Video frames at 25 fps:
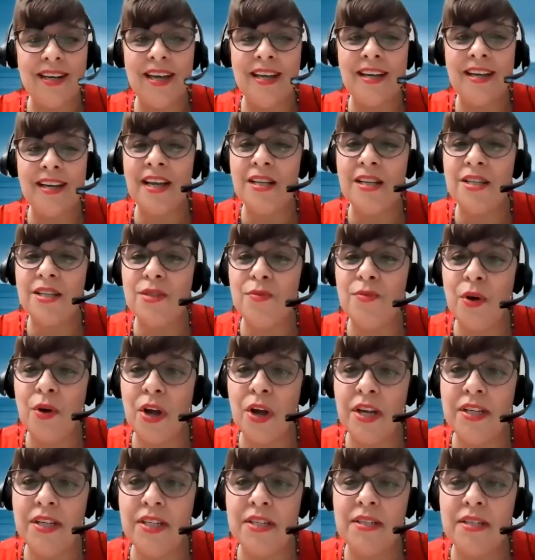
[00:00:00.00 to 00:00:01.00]
And guess
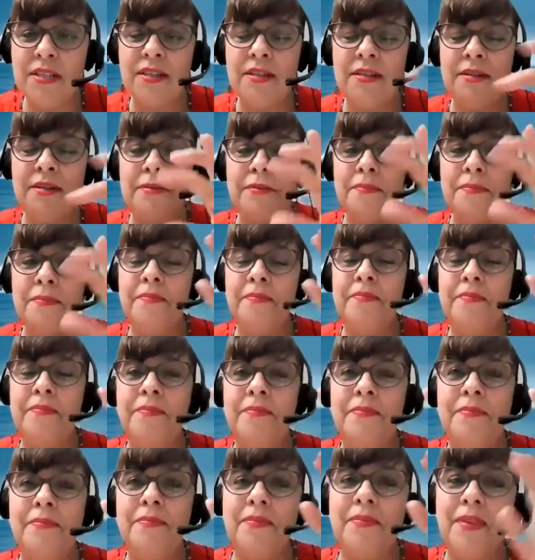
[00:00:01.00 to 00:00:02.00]
what?
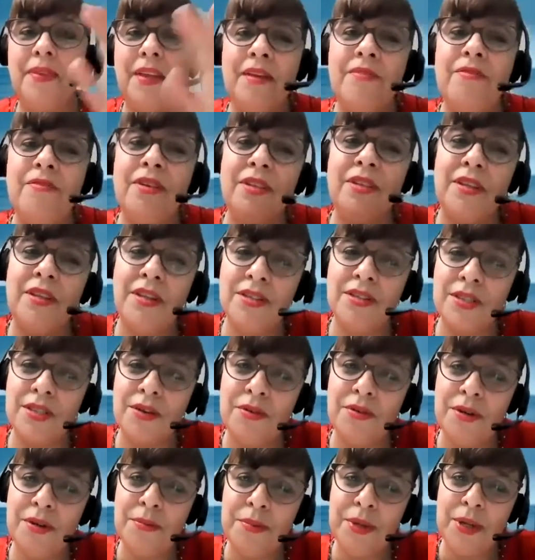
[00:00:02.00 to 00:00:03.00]

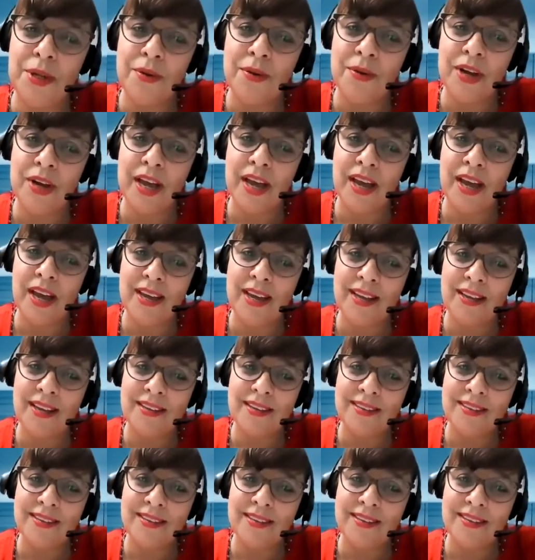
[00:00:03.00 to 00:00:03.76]
Everything's going to be okay.